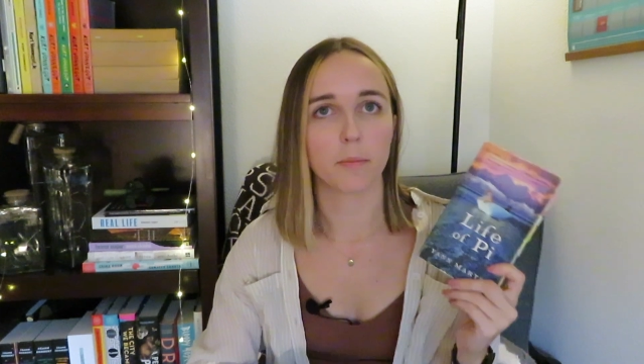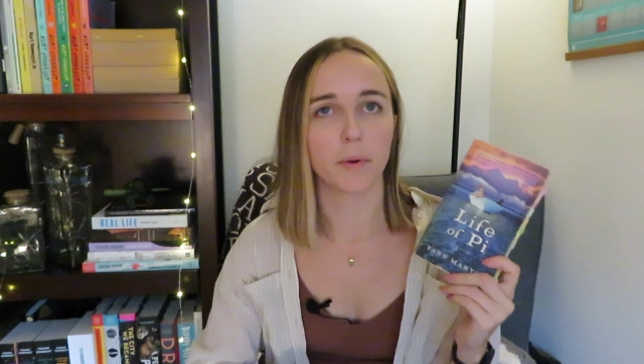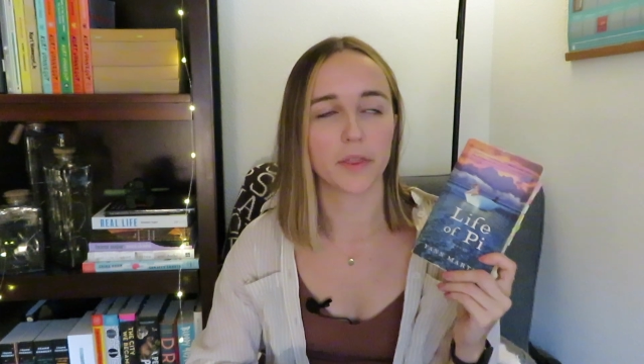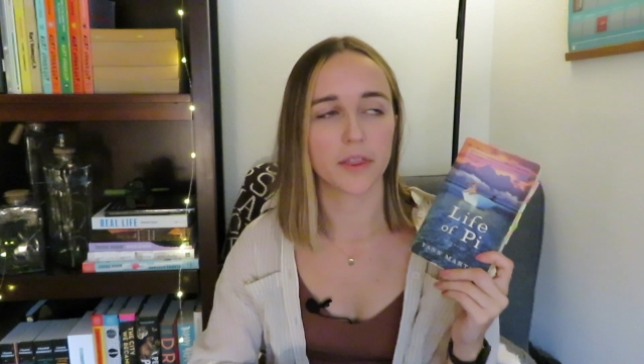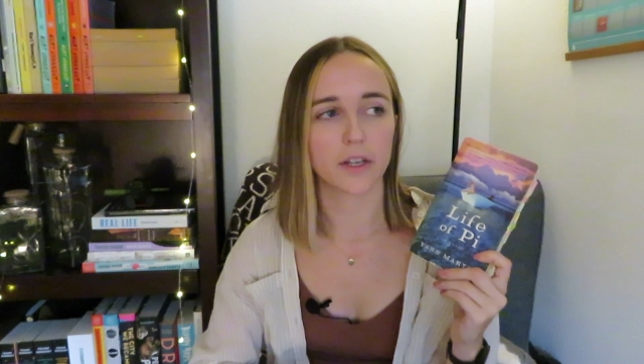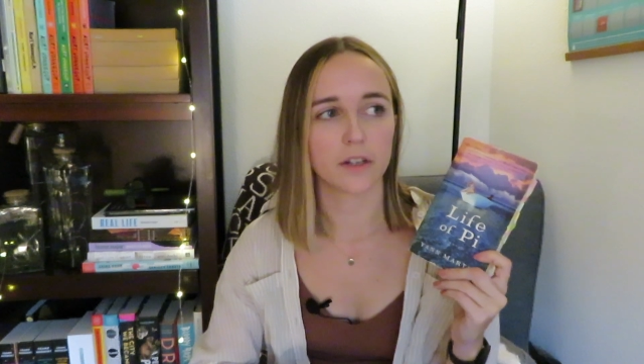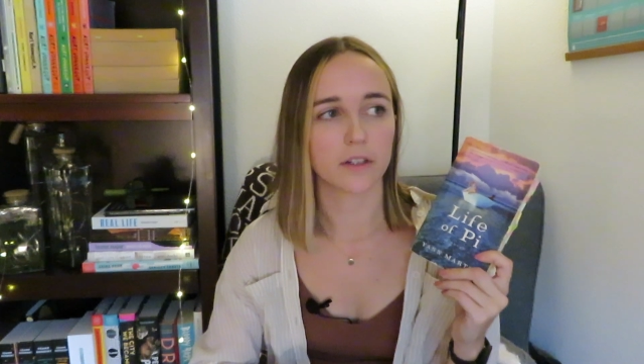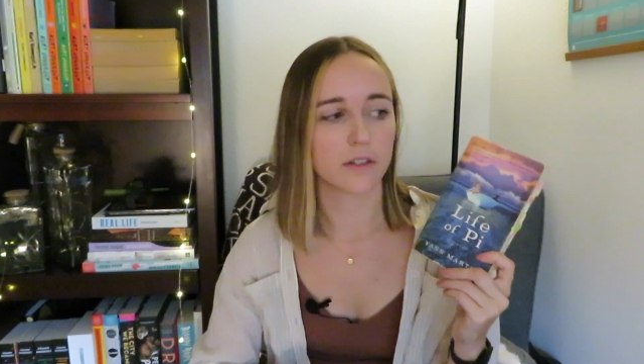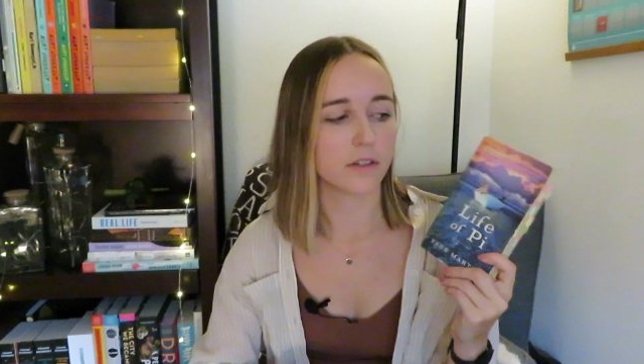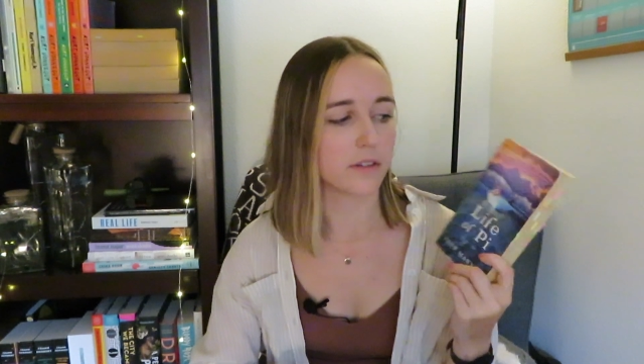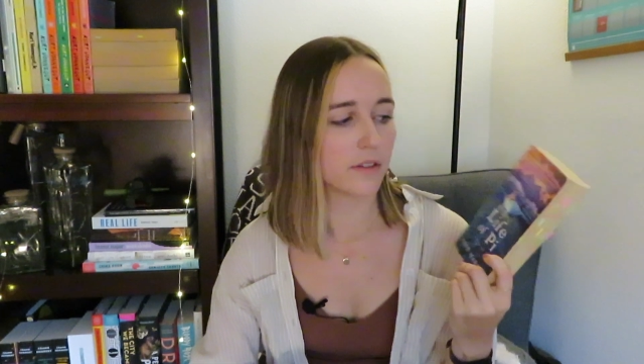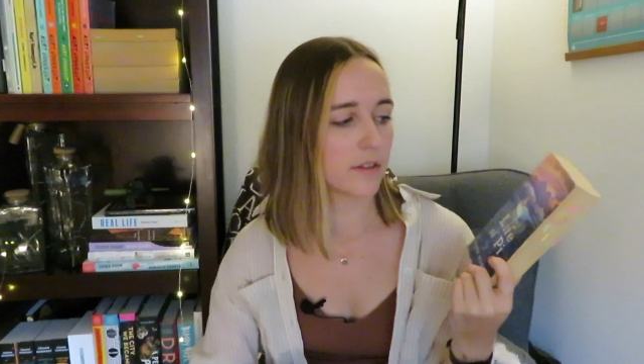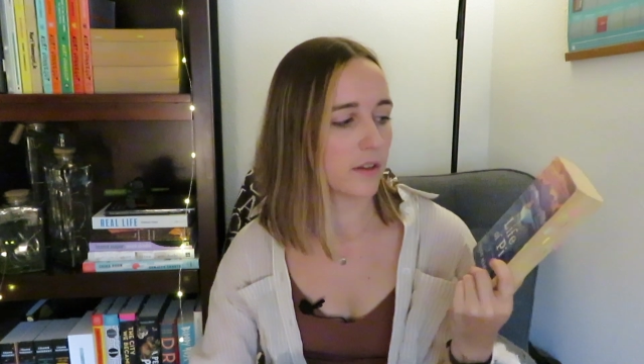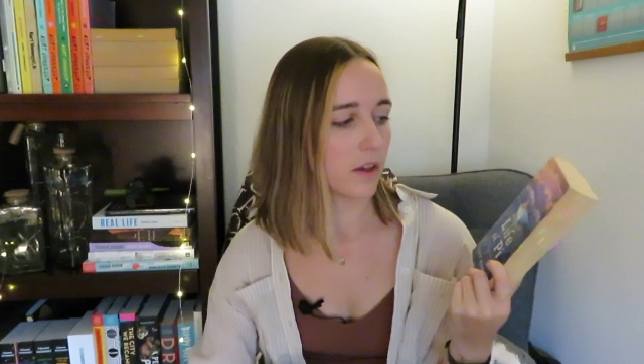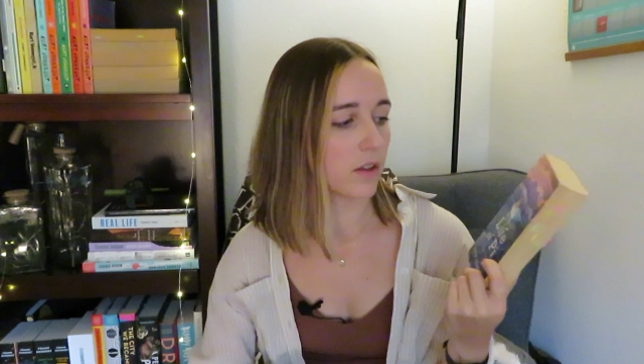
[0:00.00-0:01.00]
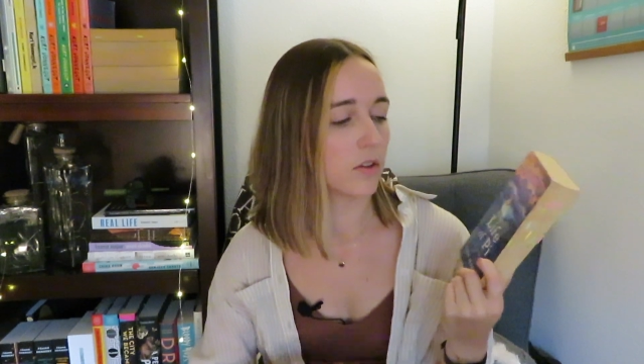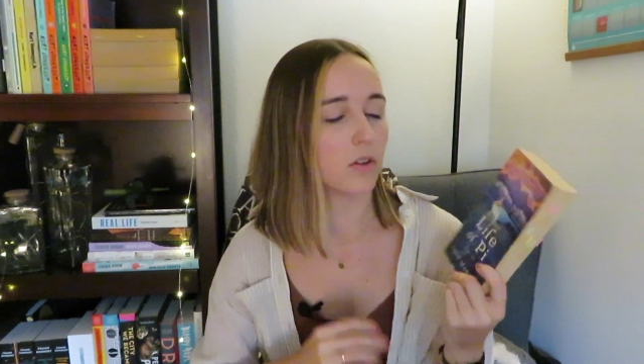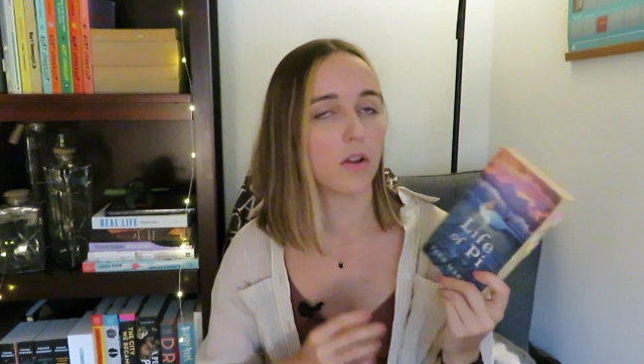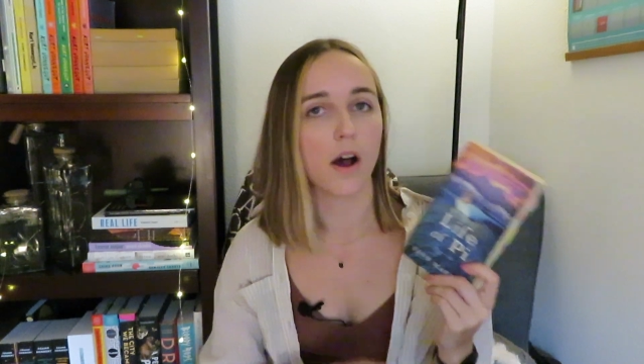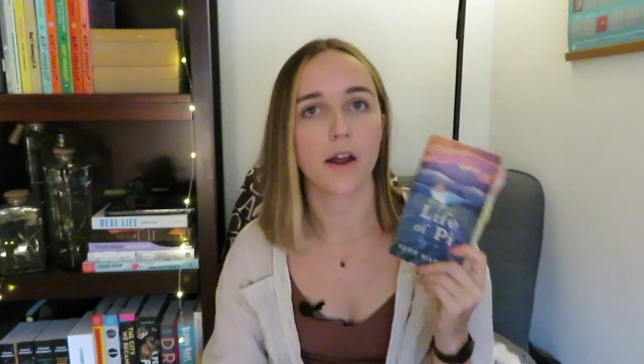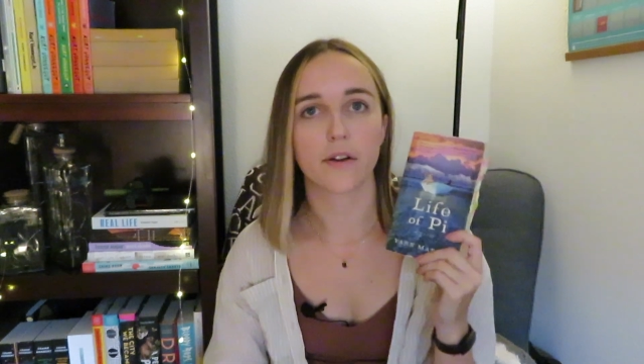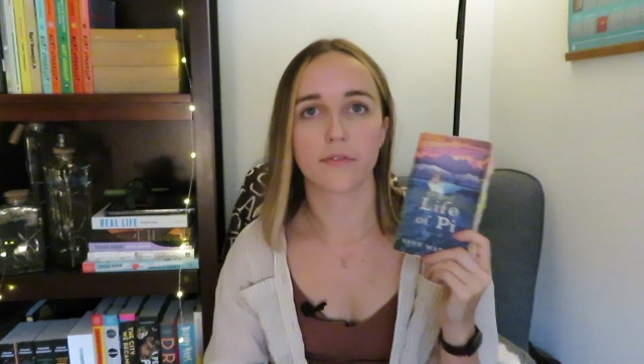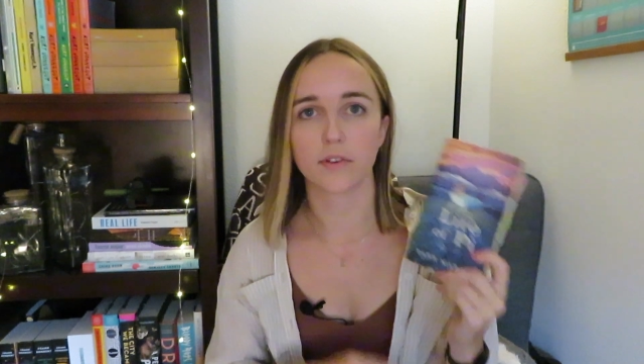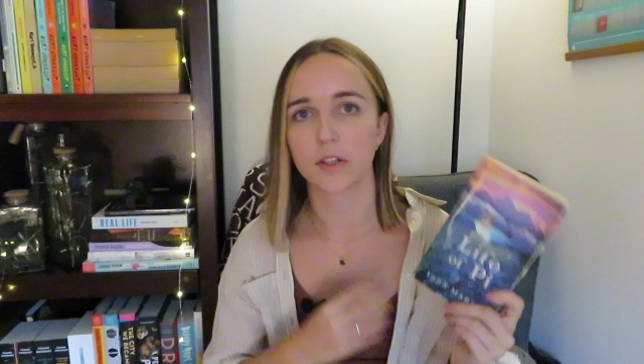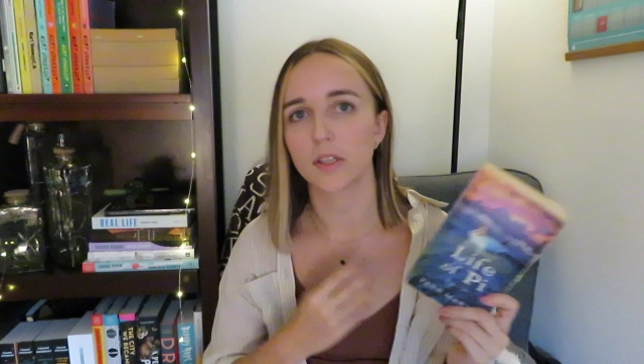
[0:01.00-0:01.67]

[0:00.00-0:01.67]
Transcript: but there's a lot of